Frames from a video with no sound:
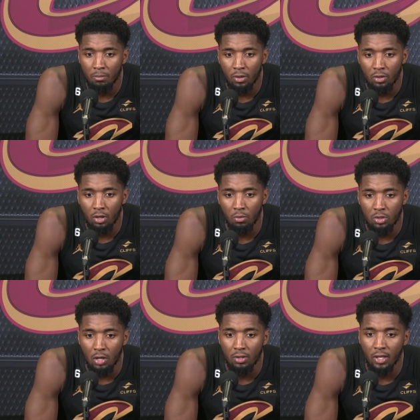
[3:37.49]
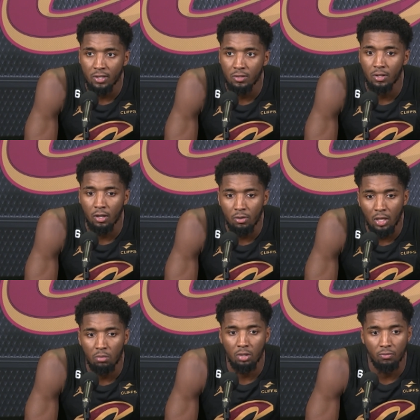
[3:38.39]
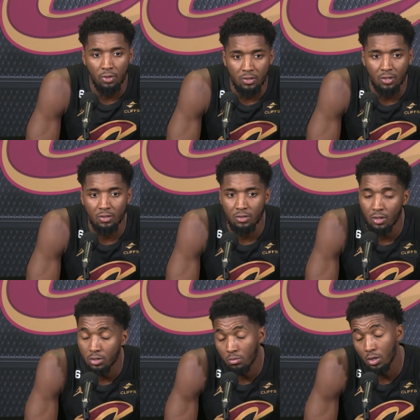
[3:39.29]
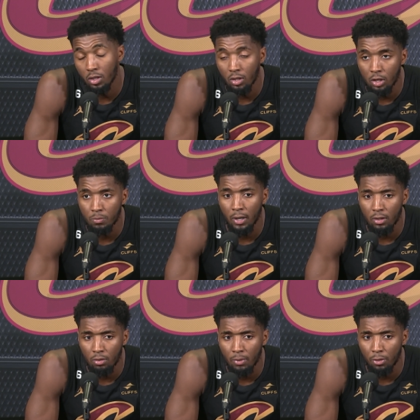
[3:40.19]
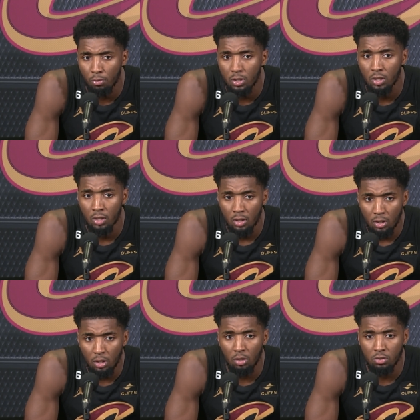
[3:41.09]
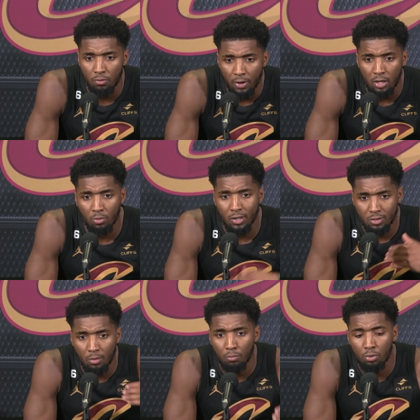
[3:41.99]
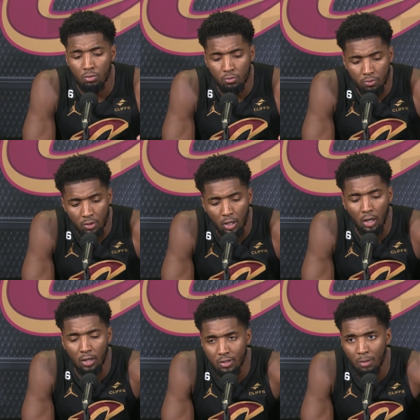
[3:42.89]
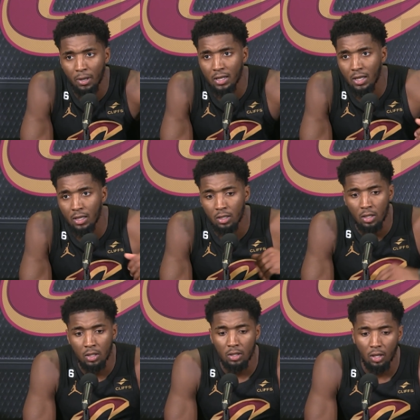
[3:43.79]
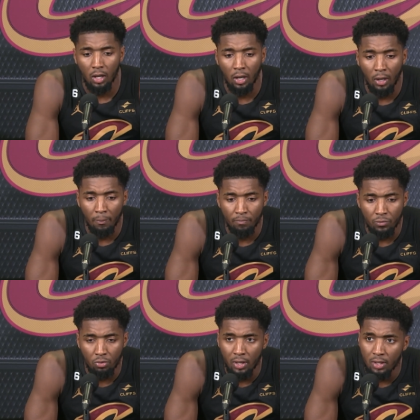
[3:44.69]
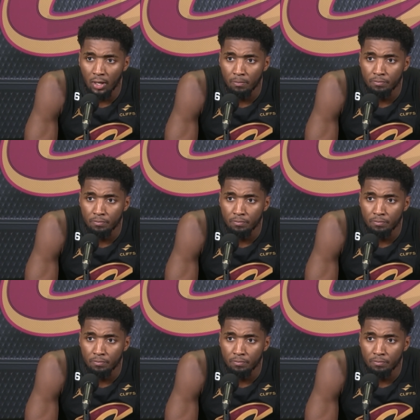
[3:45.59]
But you know, when you have a lesson like, okay, we can fix this and this, and we only lost by by three, you know, so finding ways to improve uh, day by day um, throughout the game.